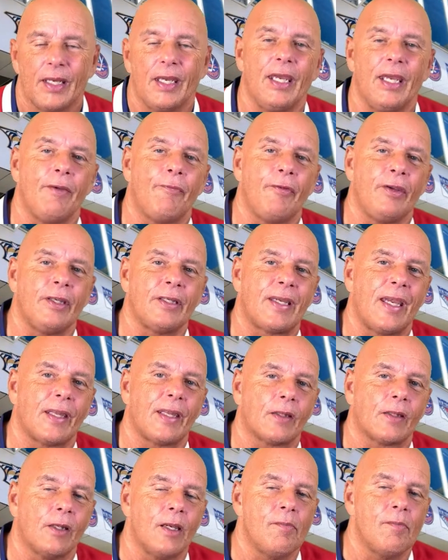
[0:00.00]
If it
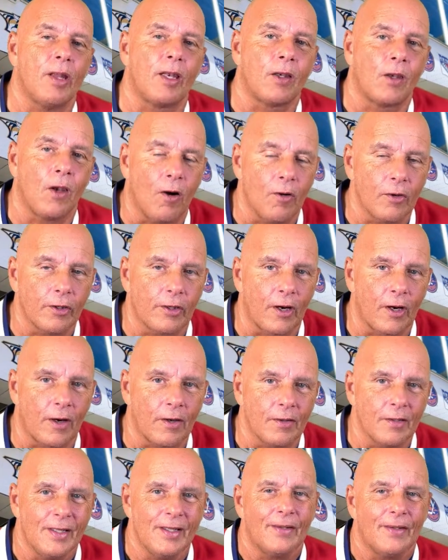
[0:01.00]
get a little bit
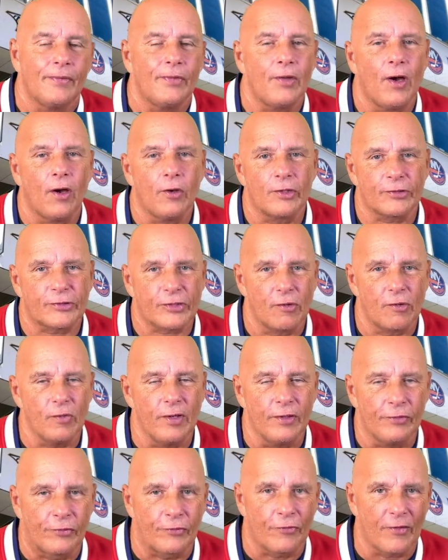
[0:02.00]
longer, now the
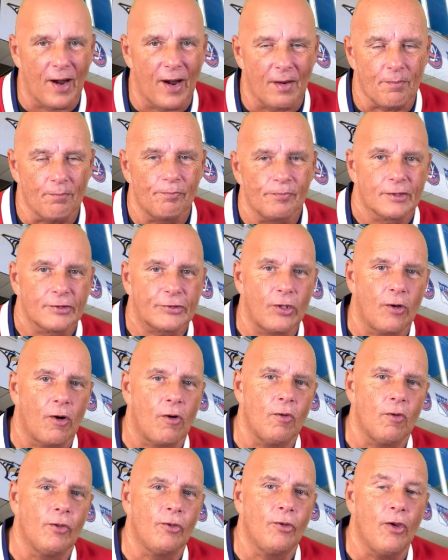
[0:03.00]
salary drop.
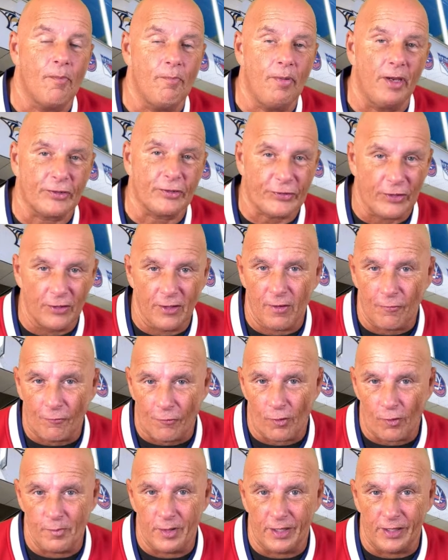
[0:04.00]
So the best scenario
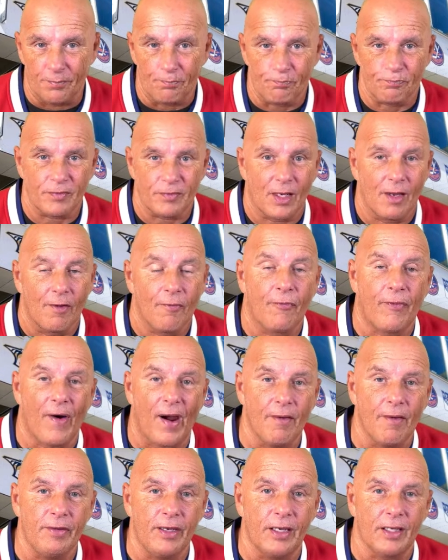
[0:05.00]
for me,
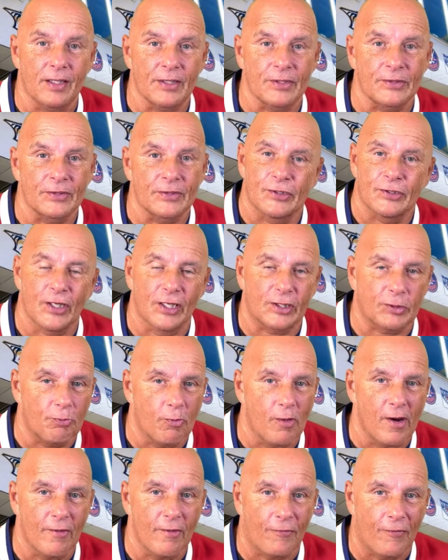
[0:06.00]
five years,
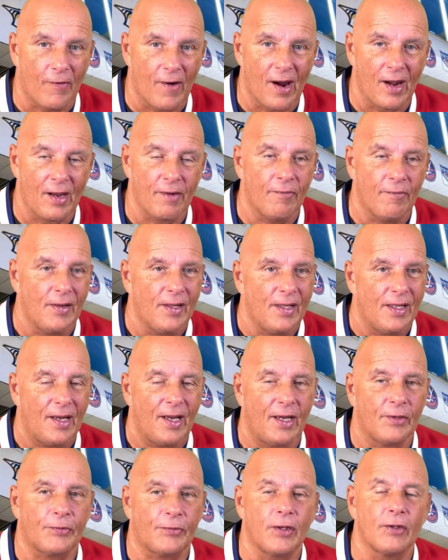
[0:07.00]
6.5.
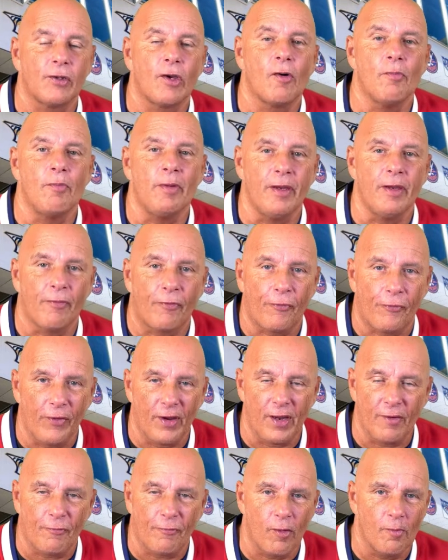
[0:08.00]
I think that would be
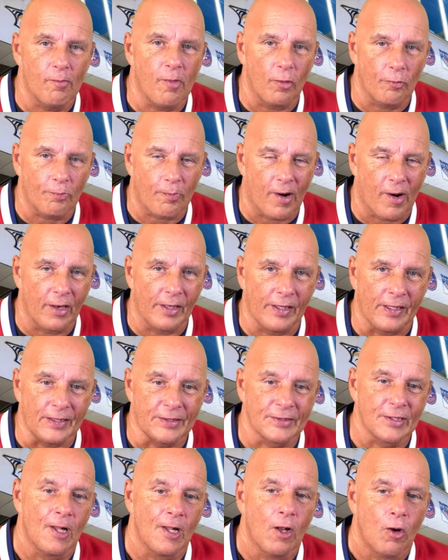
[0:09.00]
fair for both
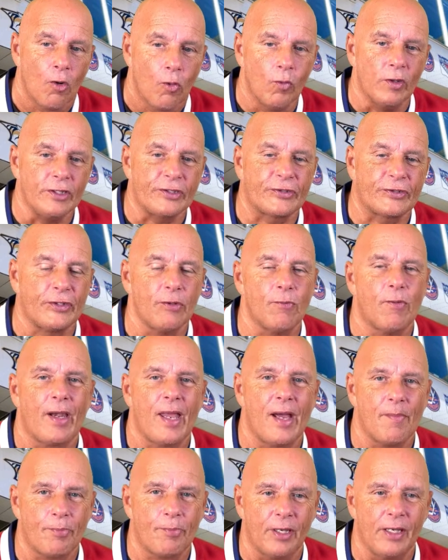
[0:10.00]
parties. We'll see what
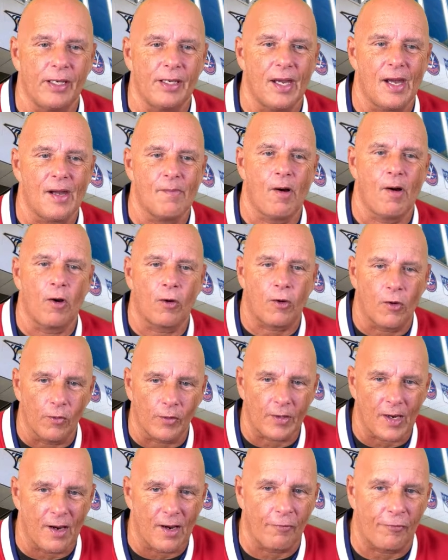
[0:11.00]
happening about
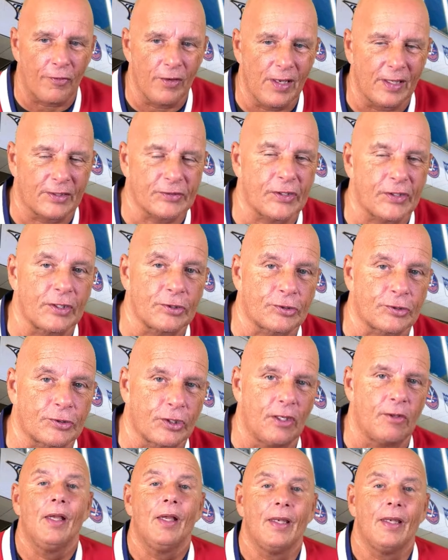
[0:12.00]
Caufield extension.